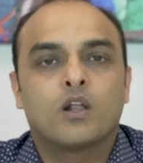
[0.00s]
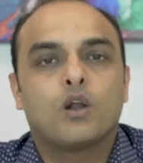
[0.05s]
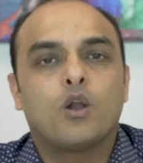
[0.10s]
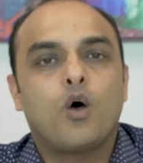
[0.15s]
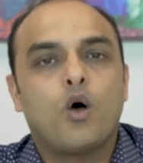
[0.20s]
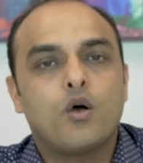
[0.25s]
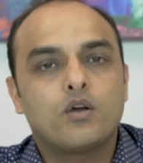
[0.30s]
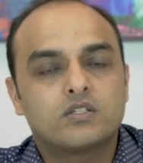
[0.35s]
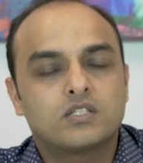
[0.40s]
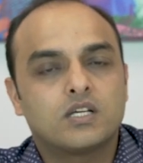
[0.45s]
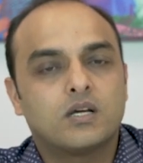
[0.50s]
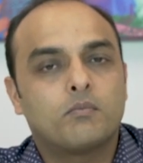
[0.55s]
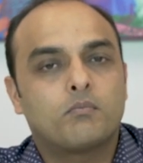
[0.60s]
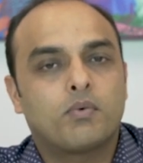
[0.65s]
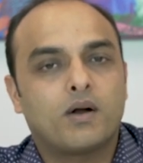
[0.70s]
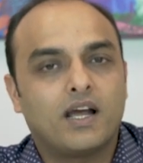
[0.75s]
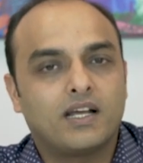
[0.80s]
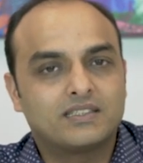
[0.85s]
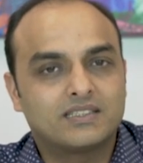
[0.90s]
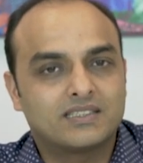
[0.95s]
long-term
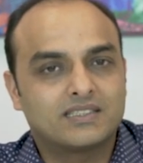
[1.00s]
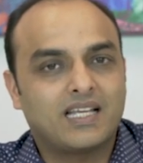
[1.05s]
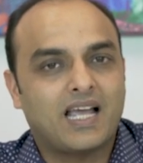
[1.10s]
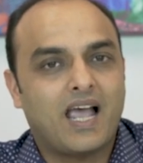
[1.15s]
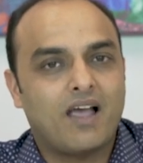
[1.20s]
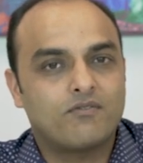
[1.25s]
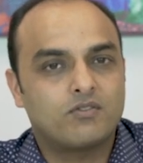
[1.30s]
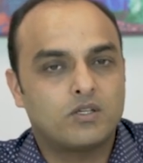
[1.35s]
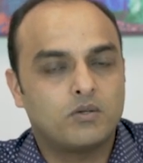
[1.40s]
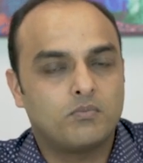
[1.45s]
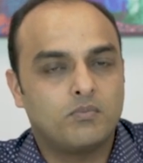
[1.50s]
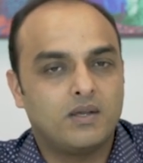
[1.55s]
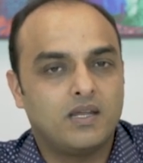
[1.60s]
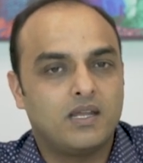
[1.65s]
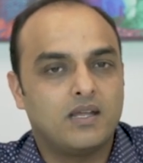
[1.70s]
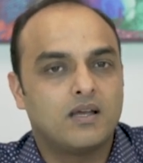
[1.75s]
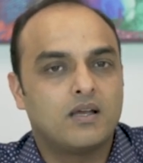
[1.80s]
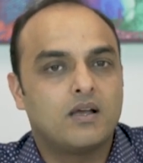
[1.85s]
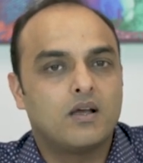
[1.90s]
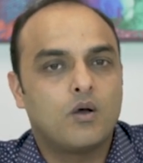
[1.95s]
prices have to
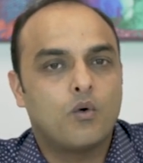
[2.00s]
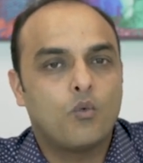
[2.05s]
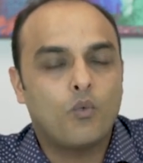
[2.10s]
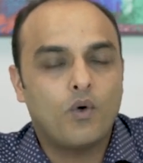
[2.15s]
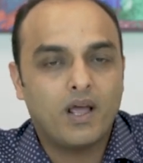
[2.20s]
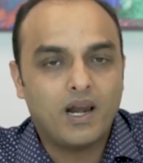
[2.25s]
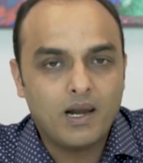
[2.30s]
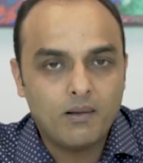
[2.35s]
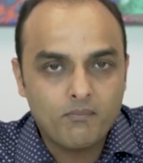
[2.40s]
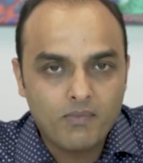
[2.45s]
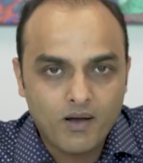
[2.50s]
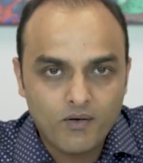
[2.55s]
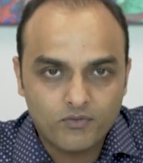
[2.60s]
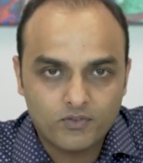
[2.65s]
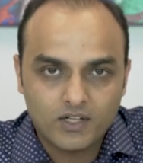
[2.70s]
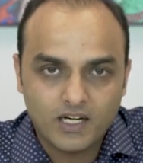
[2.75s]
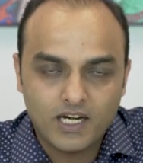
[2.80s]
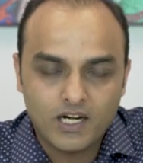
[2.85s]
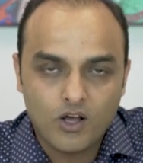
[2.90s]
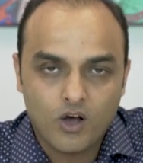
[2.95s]
be well
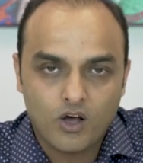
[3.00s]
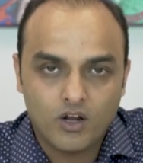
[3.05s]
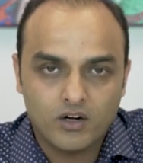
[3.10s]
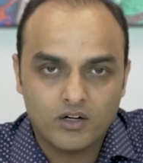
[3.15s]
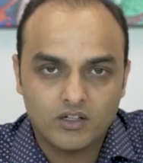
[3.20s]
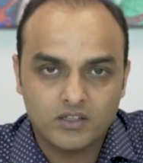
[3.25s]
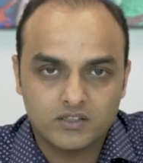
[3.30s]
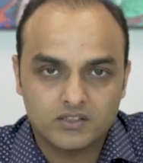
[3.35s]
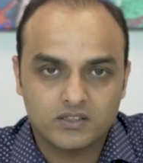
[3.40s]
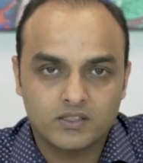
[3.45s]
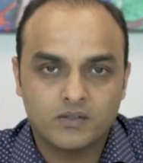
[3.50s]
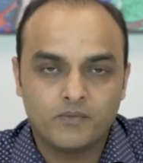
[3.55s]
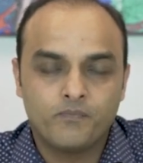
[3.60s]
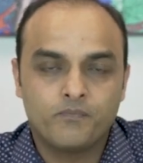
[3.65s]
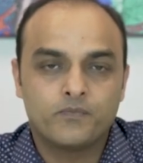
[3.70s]
above $3